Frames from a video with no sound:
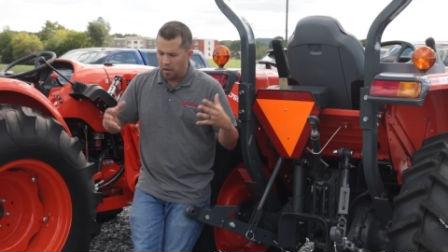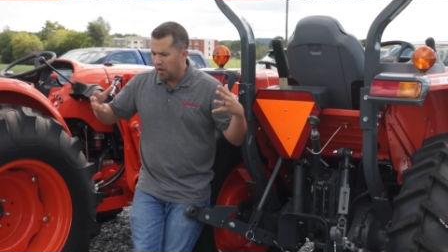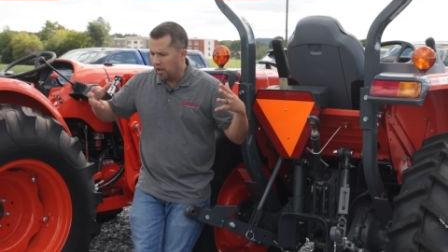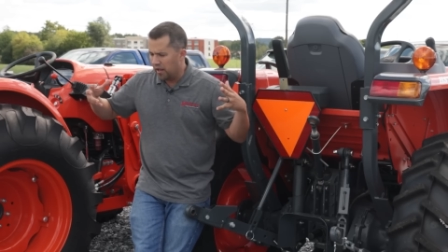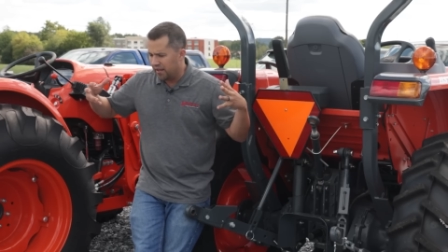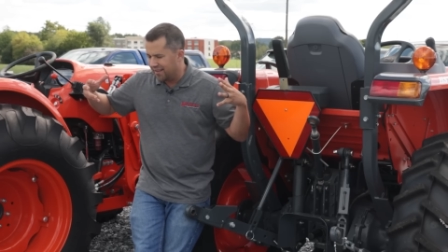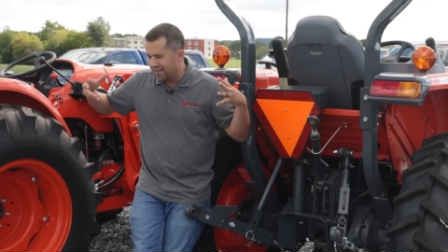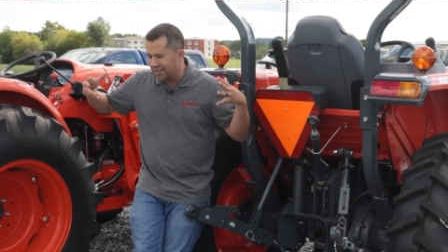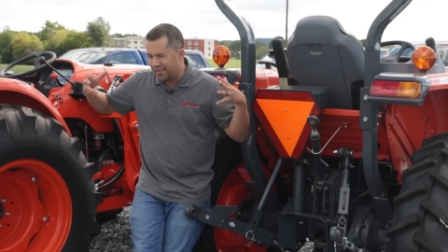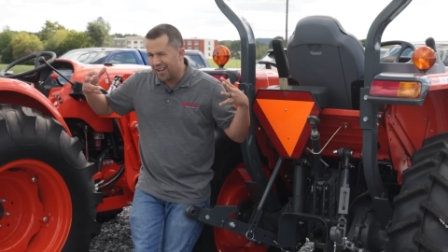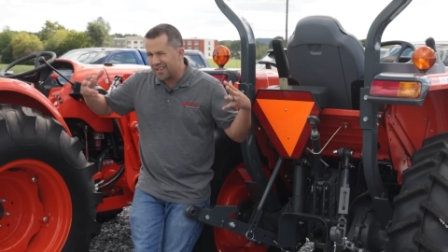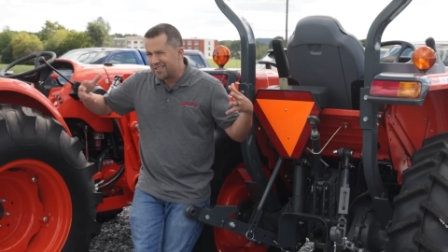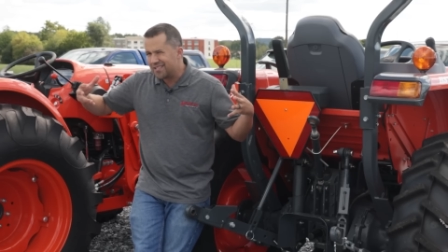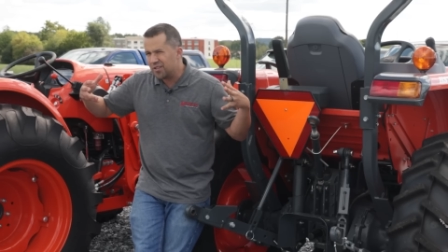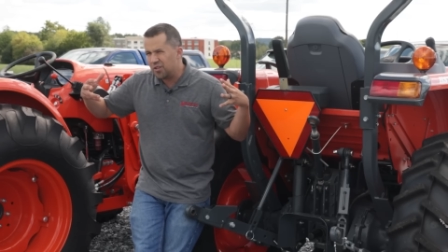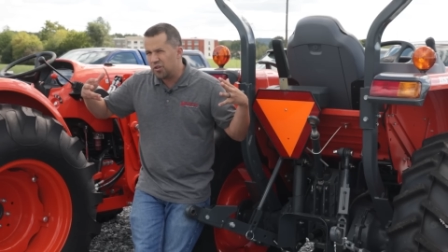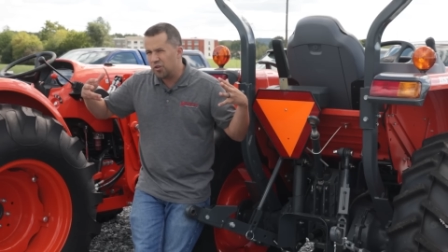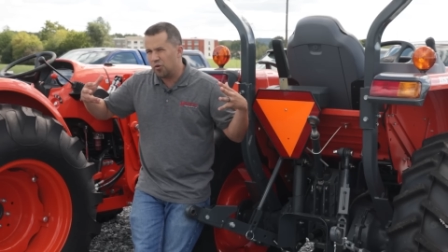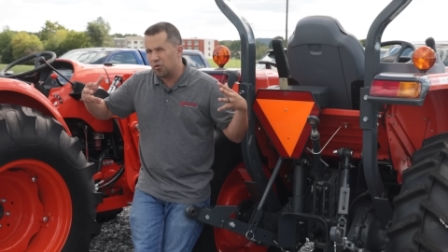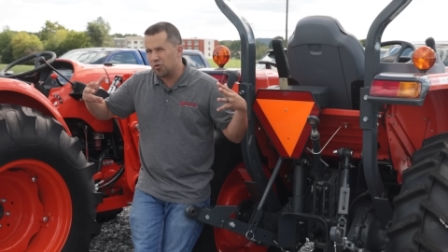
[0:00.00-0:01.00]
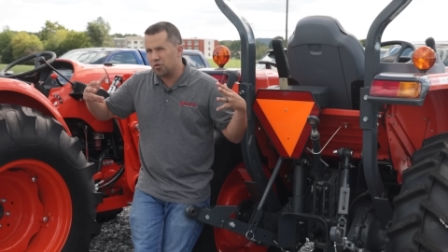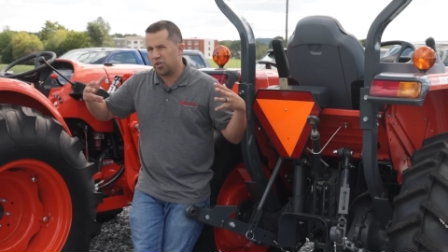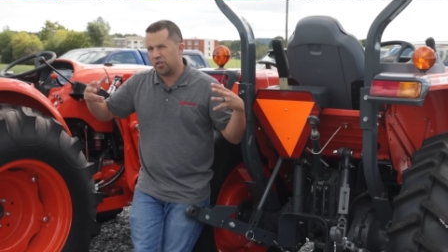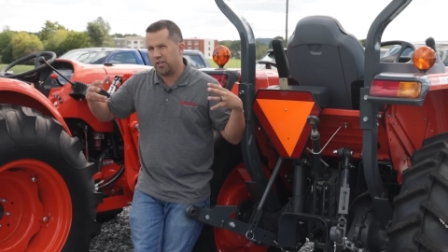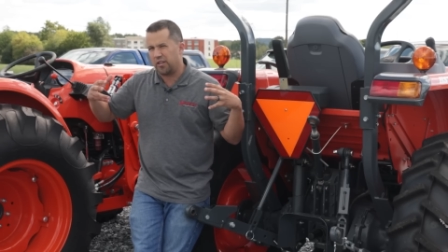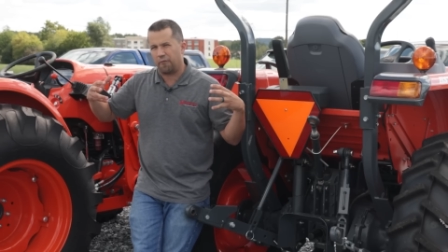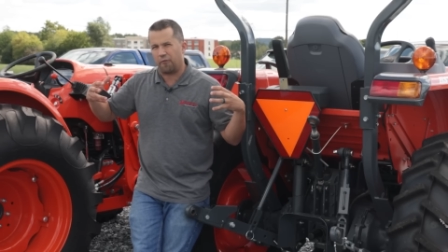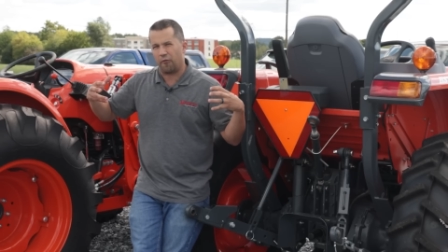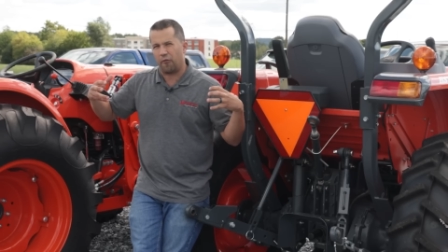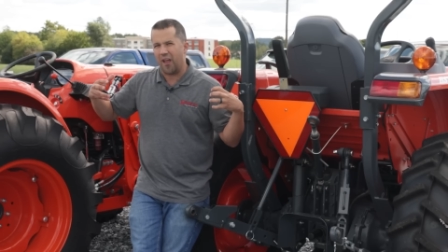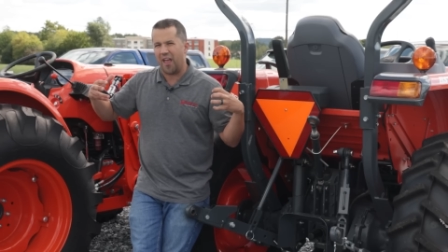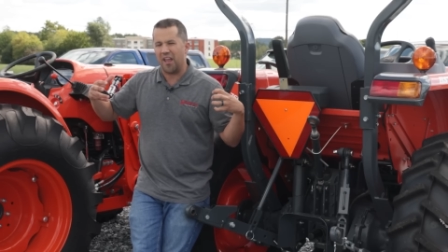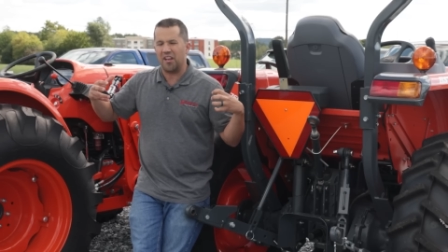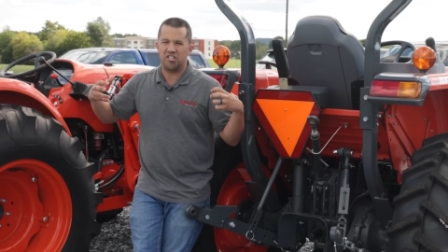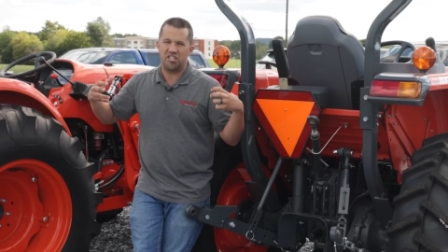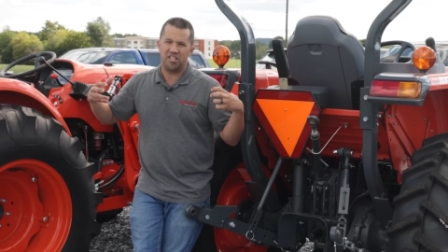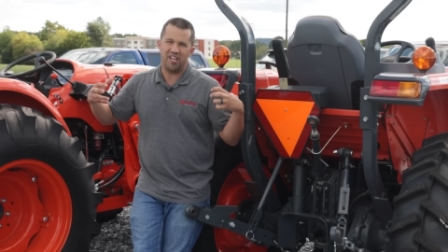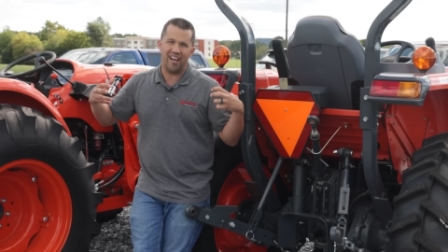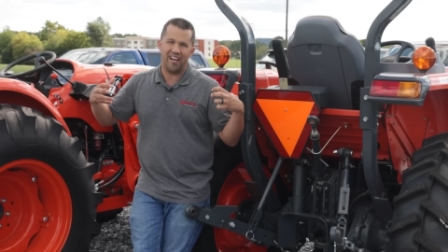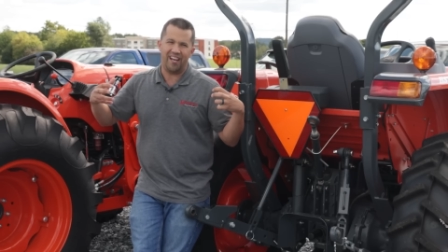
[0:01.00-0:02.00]
It doesn't usually
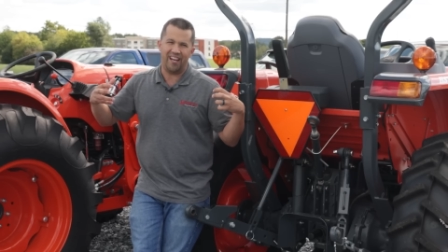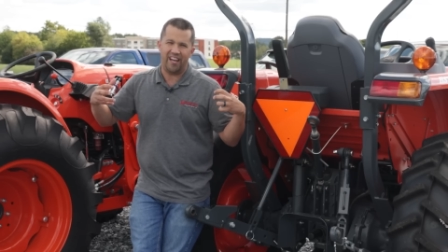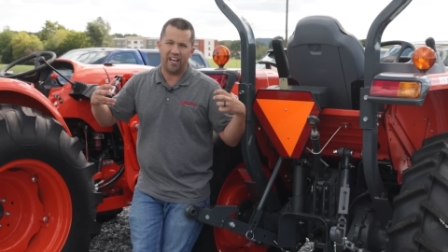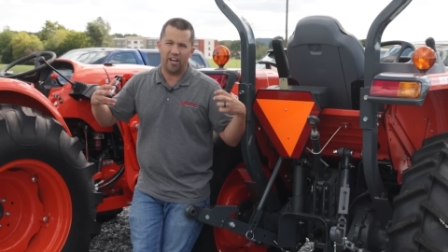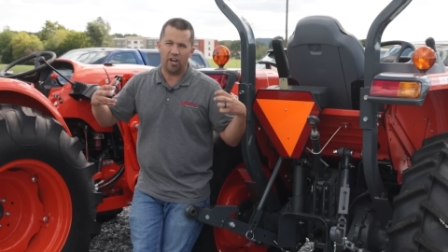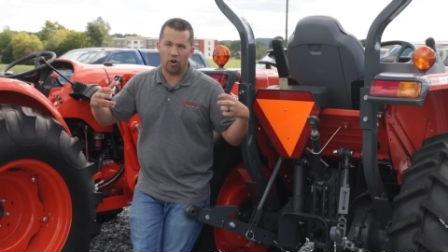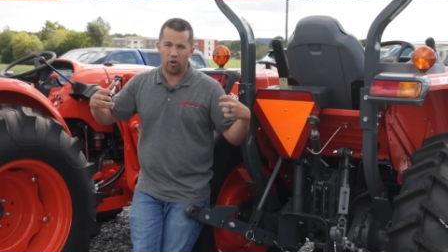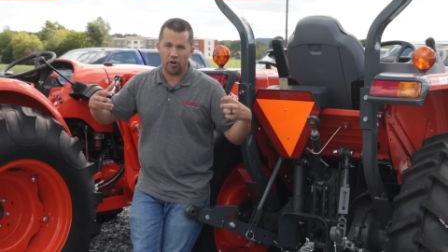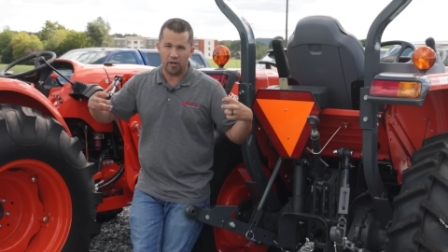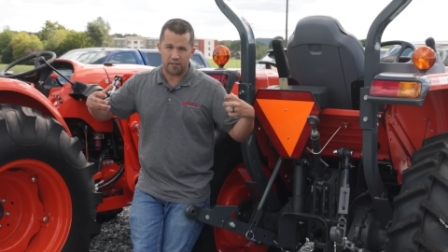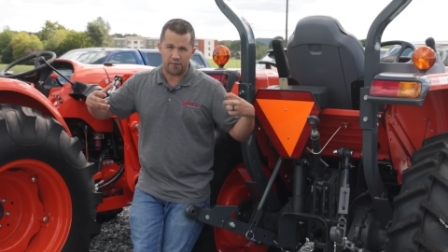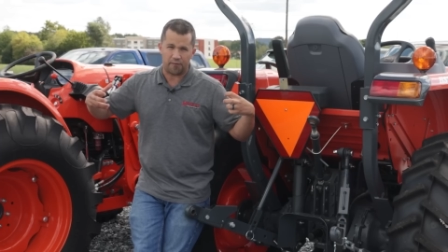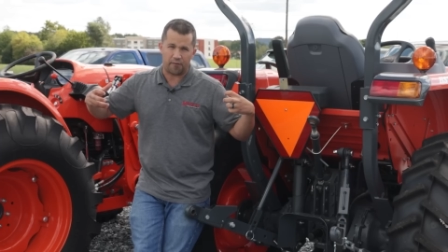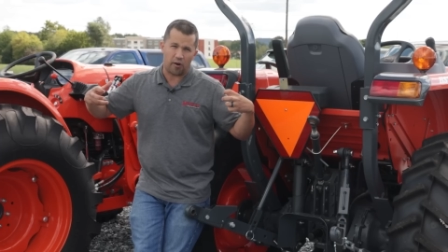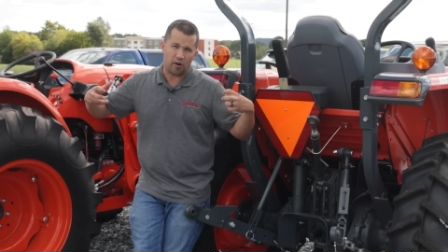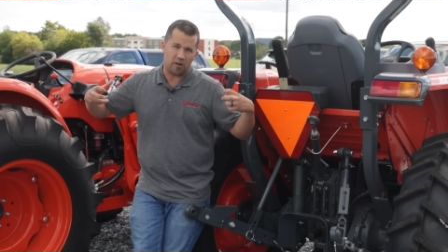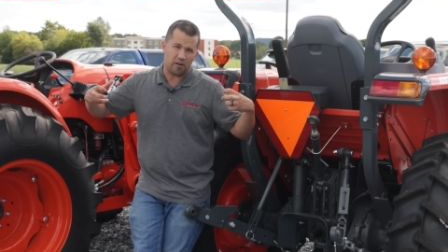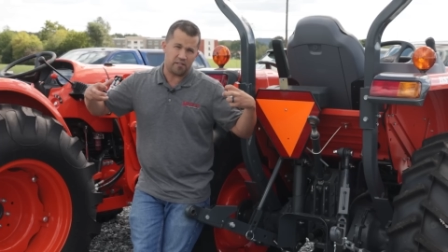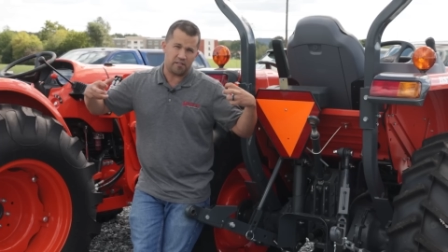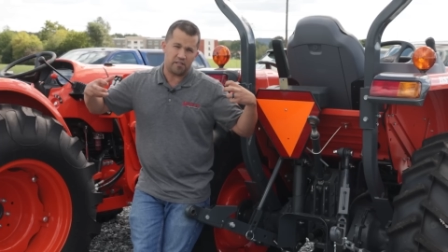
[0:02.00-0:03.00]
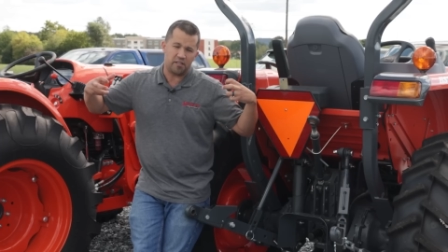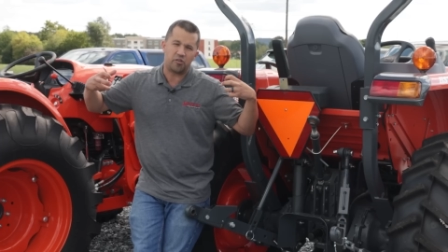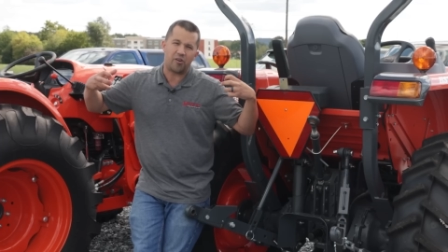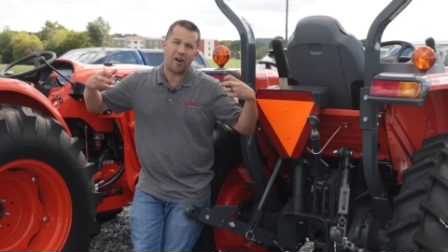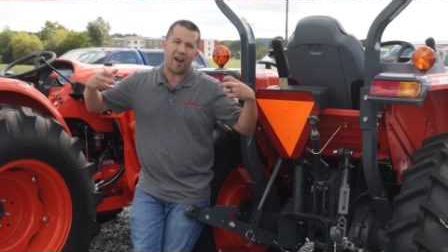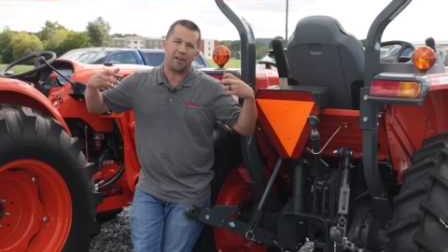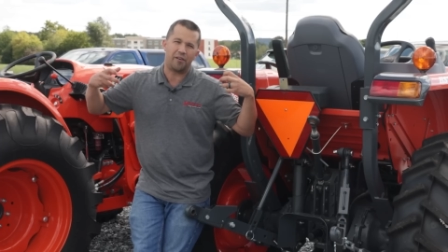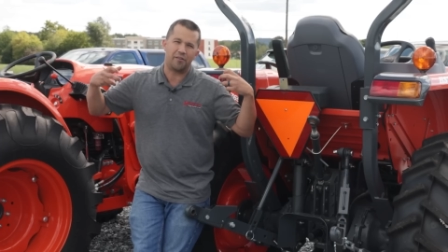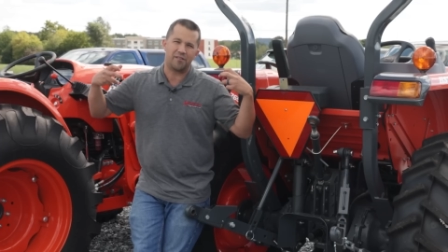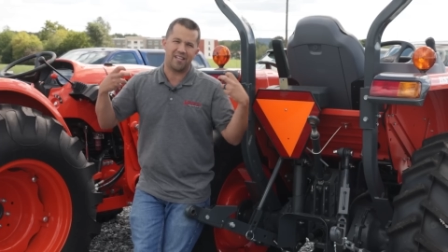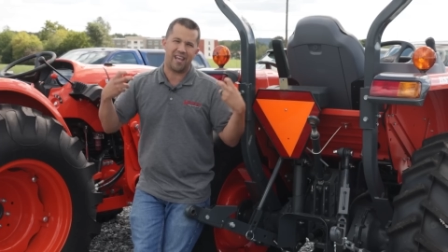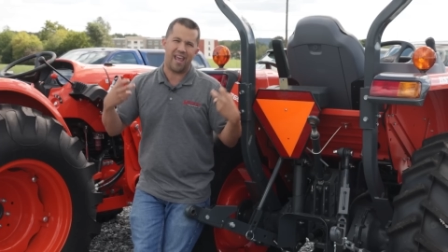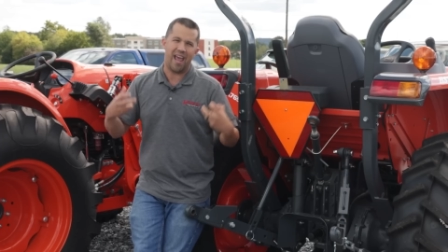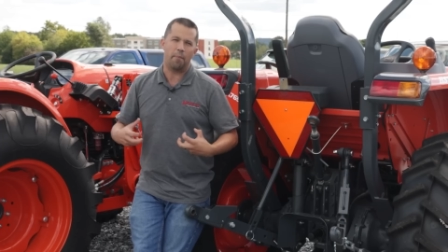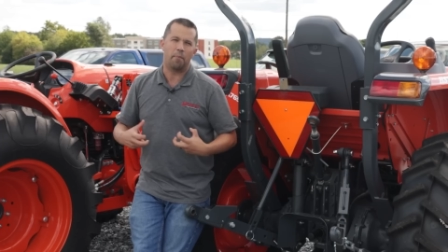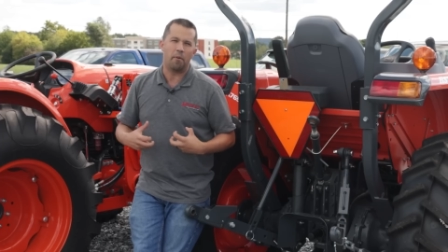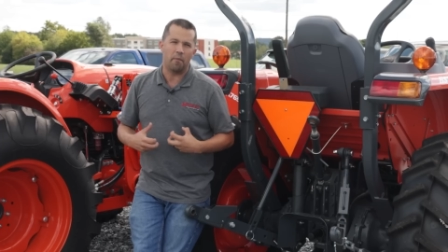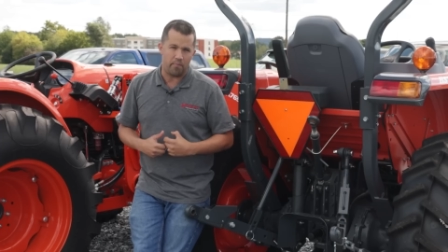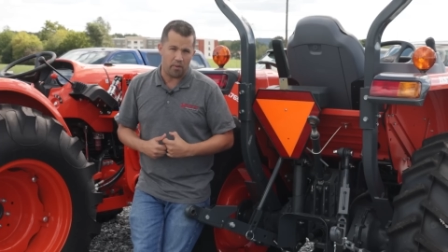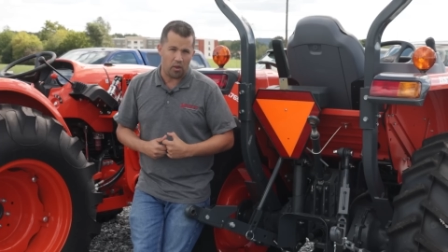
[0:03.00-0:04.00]
differentiate here as far as the tractor's
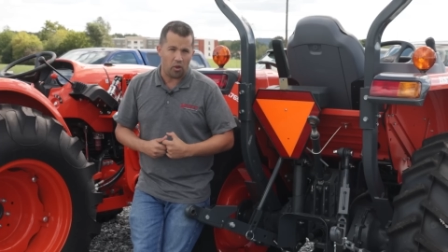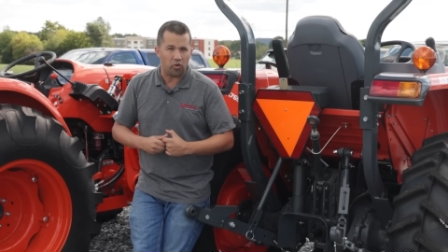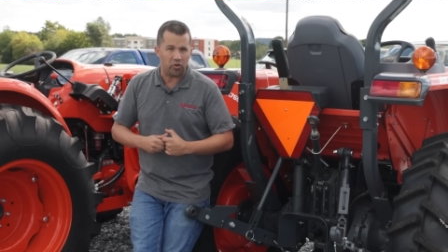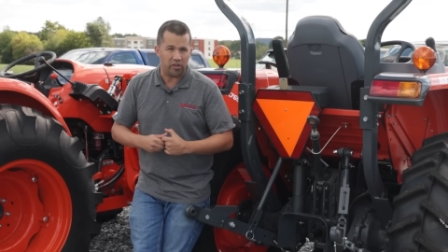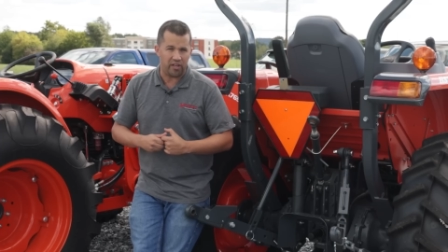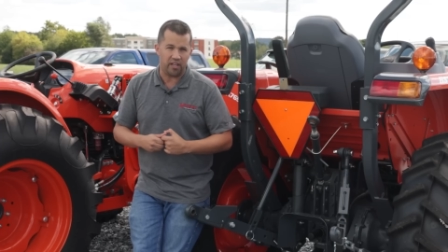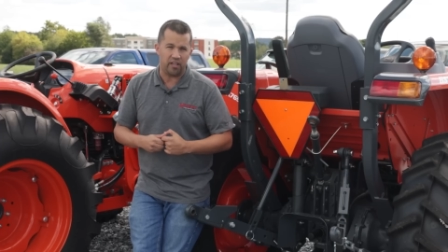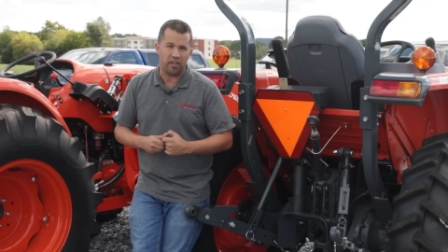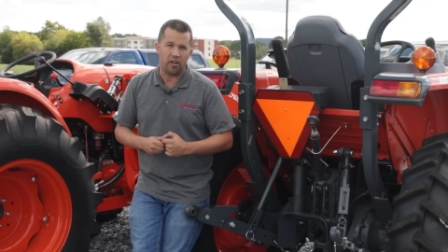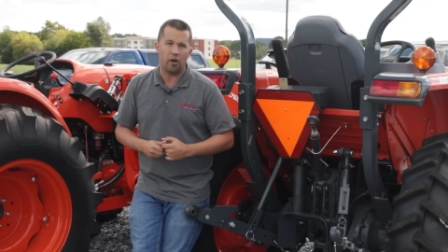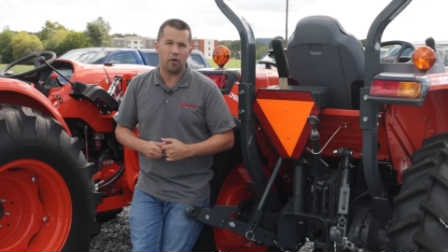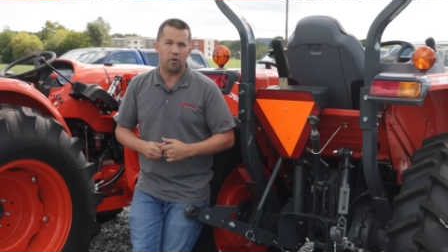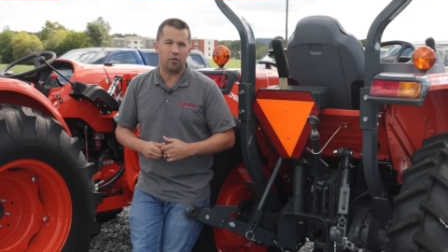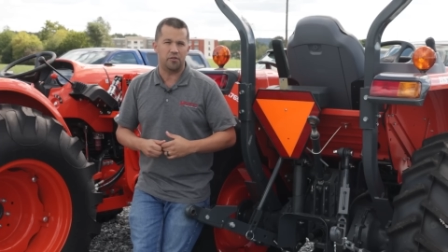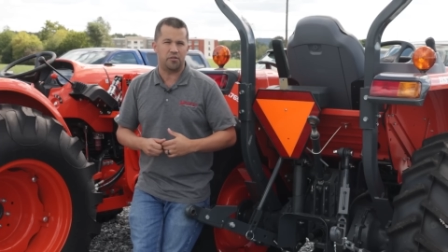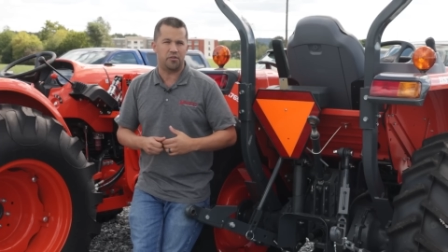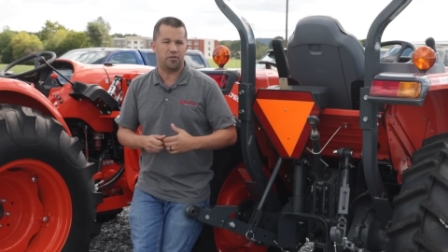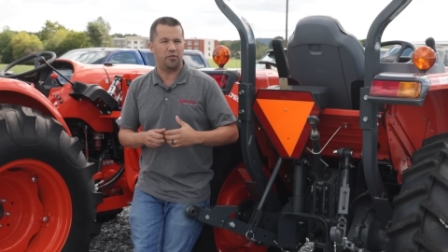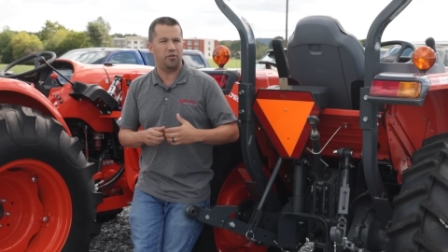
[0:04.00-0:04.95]
capability goes.